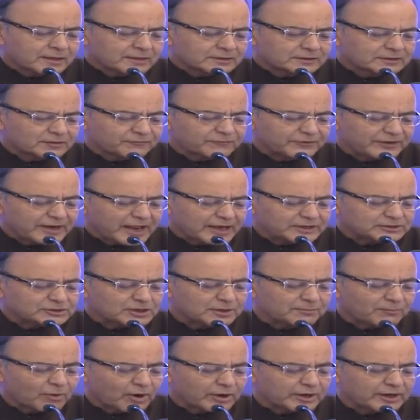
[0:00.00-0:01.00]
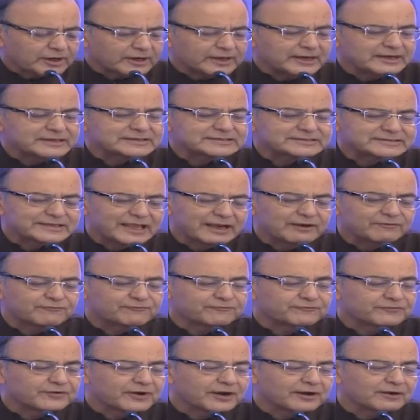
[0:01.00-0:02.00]
the financial model
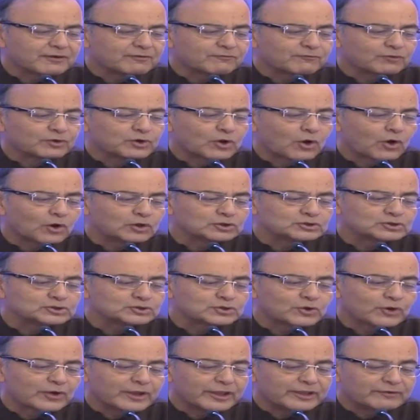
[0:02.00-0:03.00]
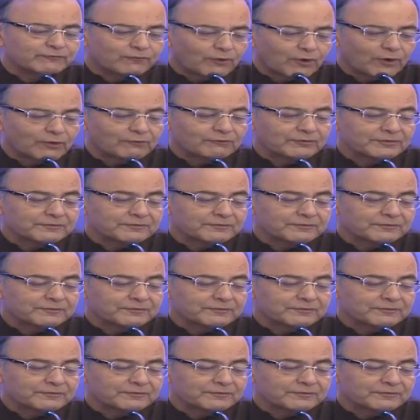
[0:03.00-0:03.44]
itself uh, would also evolve.